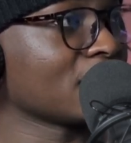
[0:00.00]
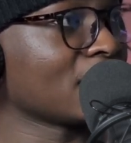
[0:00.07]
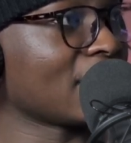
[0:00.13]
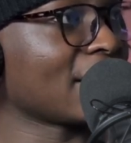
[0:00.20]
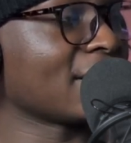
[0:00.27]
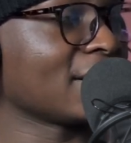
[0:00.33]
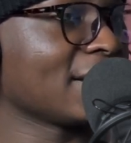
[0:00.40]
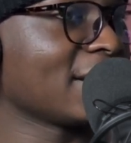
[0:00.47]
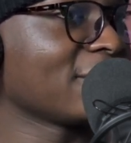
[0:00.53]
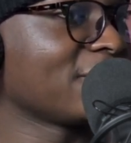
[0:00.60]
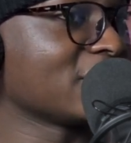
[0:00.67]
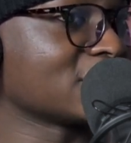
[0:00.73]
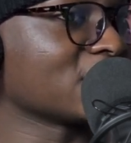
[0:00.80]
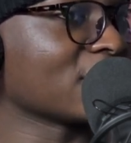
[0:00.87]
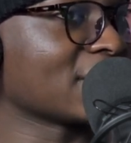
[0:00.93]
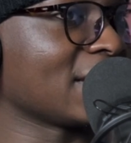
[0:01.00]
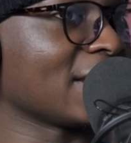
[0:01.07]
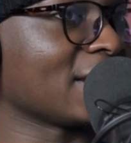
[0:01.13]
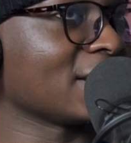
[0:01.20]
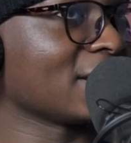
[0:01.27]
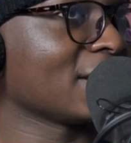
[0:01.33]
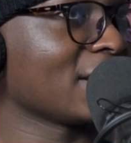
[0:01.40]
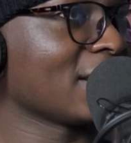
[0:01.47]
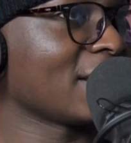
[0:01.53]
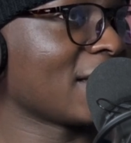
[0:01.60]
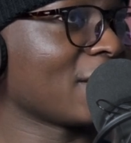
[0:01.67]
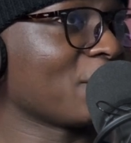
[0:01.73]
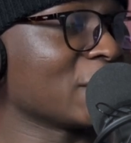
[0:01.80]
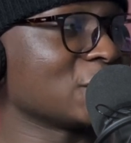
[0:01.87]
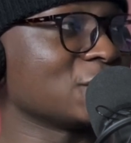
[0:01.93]
And if he's not gay,
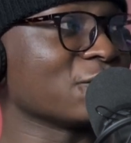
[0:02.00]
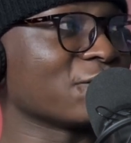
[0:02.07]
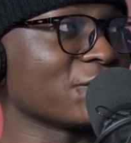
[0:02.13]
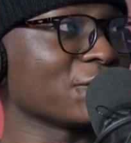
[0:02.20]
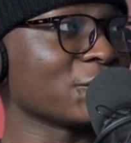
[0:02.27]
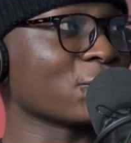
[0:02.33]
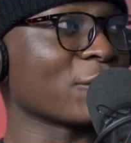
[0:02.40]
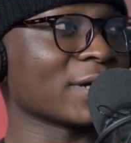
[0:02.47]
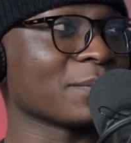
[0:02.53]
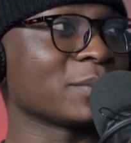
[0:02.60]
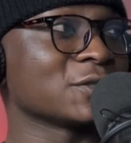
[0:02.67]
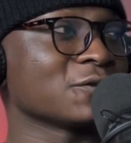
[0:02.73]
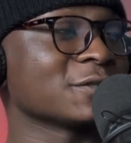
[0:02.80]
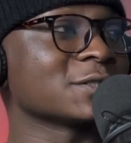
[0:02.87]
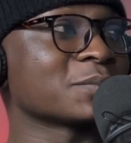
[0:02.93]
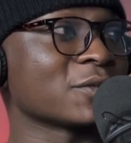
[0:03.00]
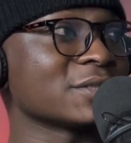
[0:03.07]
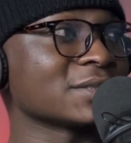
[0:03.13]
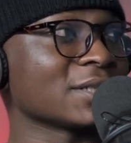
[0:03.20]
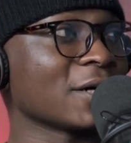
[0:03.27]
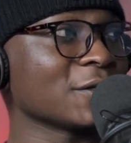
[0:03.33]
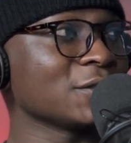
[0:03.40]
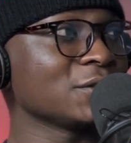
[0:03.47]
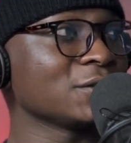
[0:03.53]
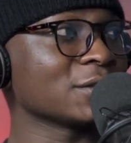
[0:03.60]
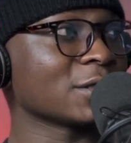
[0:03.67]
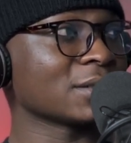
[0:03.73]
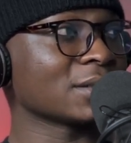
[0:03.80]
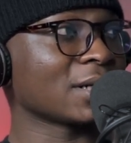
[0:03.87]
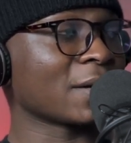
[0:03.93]
but you want to pursue this person, how do you
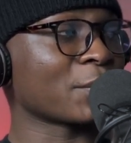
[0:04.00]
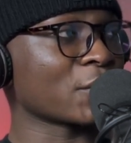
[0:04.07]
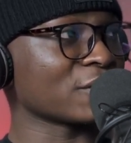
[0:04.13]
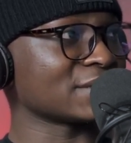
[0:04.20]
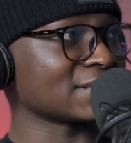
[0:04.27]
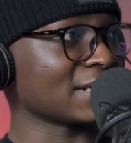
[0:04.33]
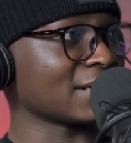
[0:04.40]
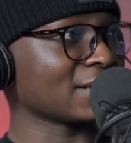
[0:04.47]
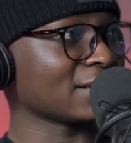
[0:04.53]
approach that?